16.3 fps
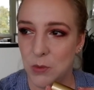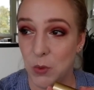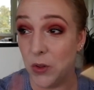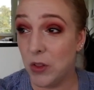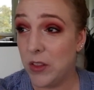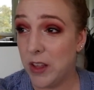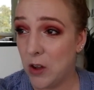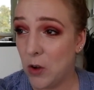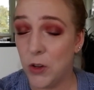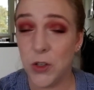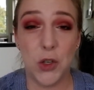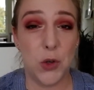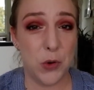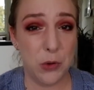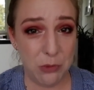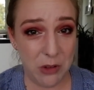are they
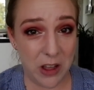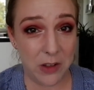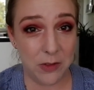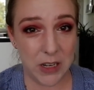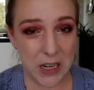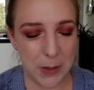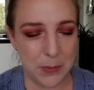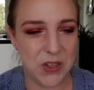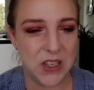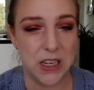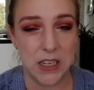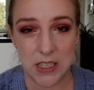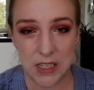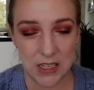called? True Velvet lipsticks.